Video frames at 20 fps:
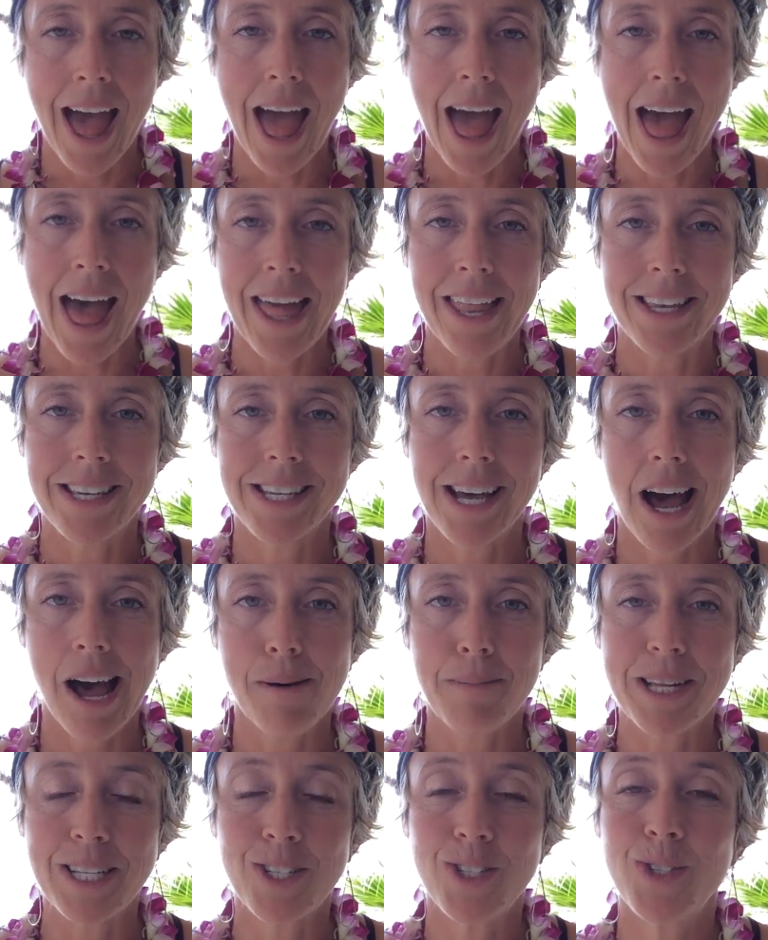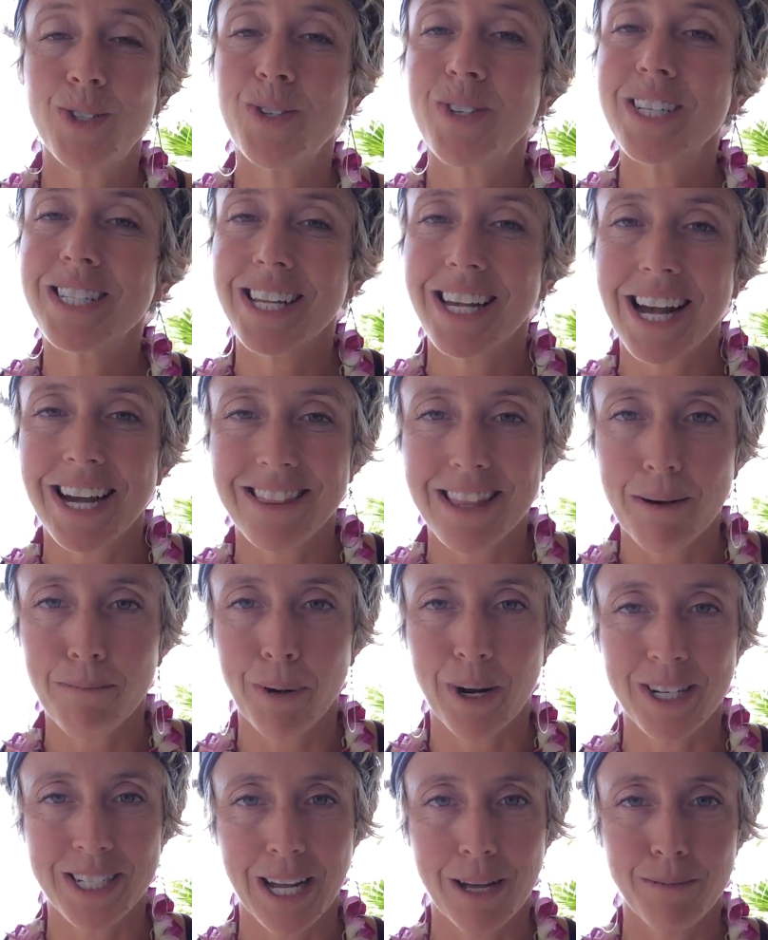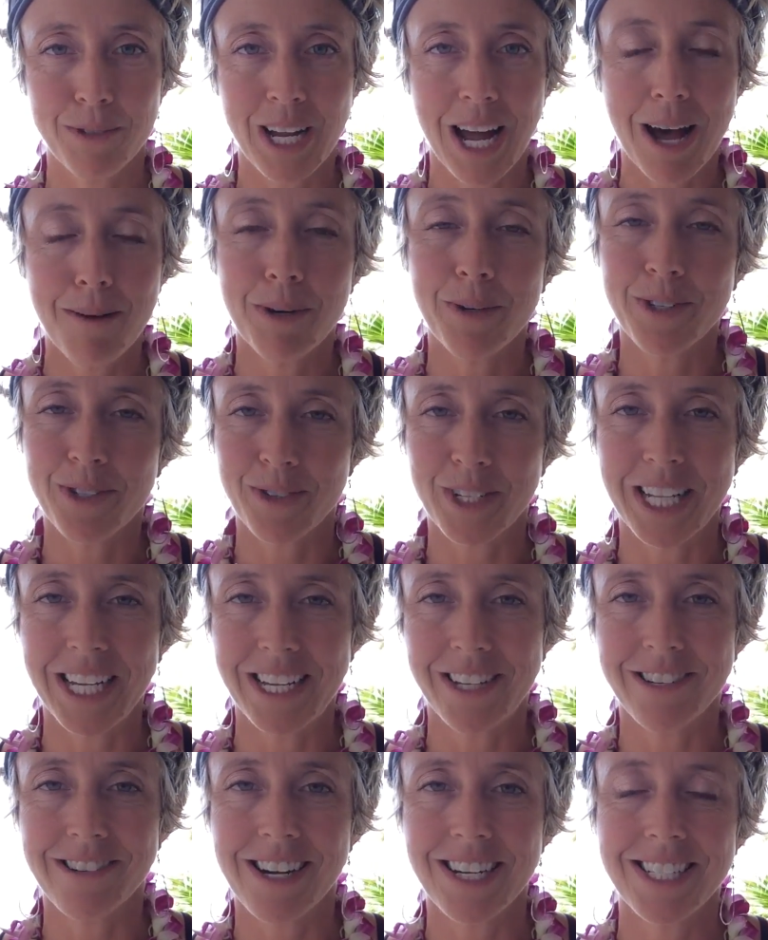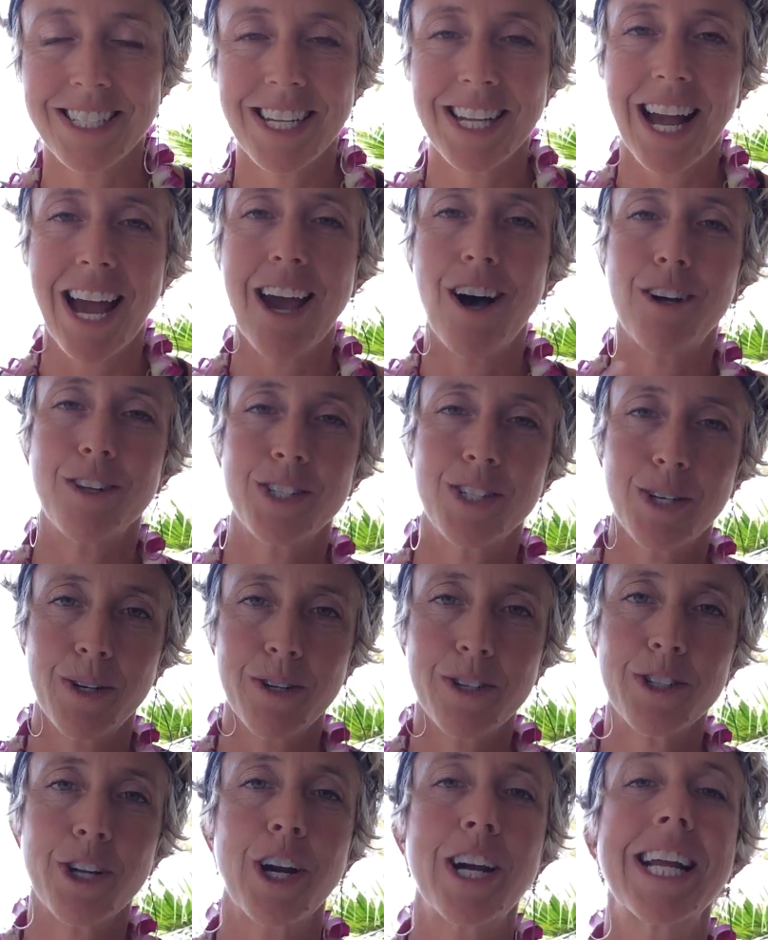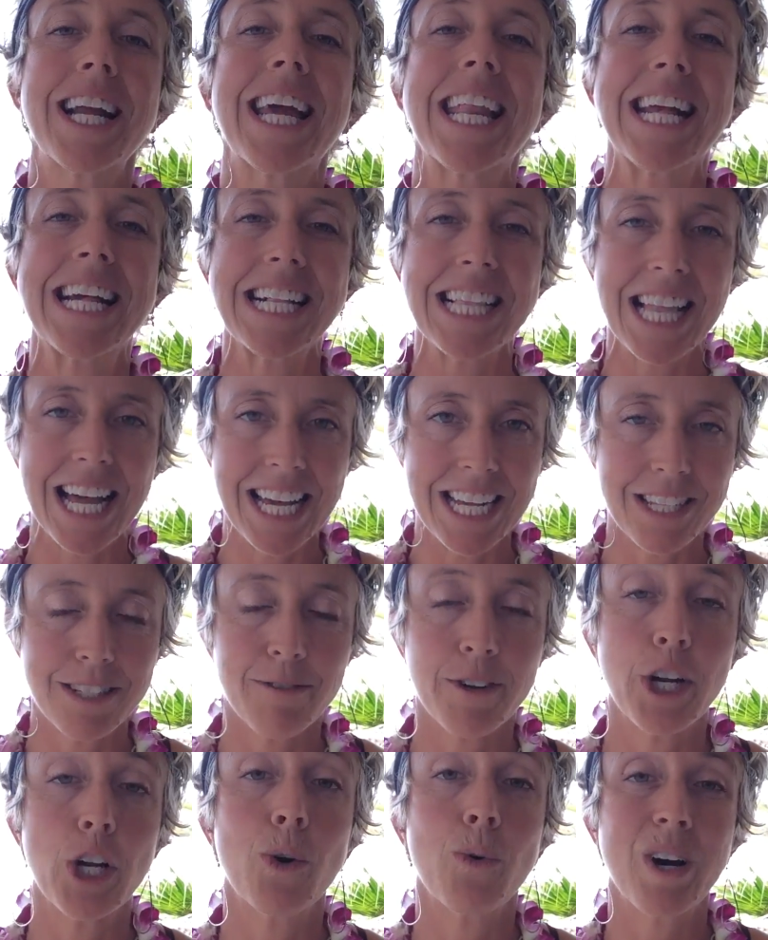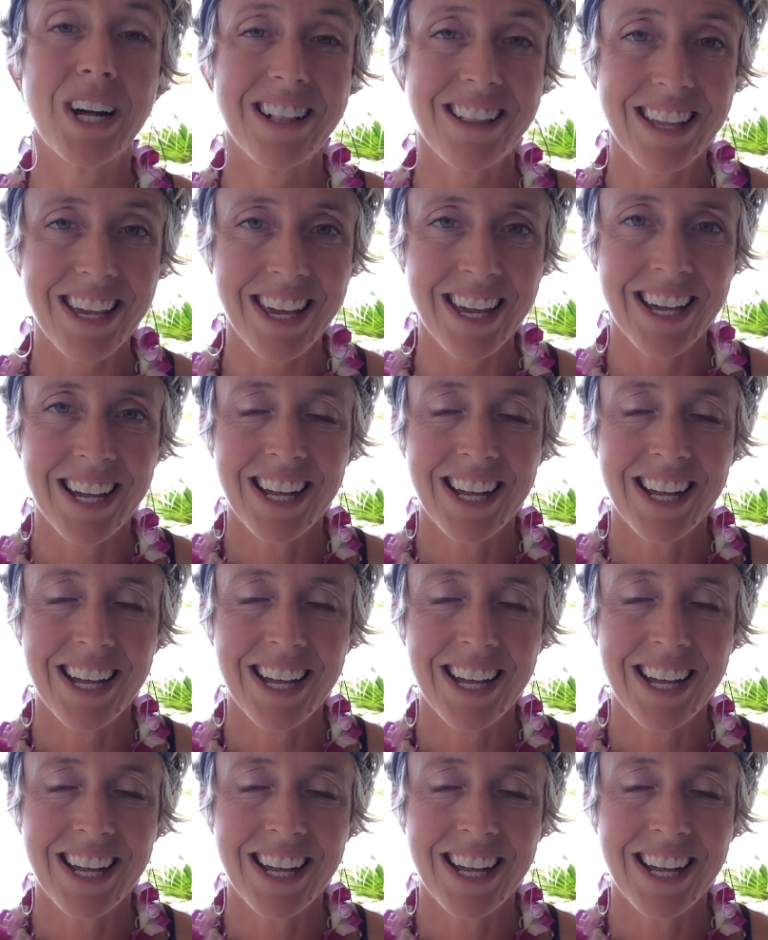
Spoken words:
And as soon as I got that part-time job, it was really interesting. I also started getting clients very quickly.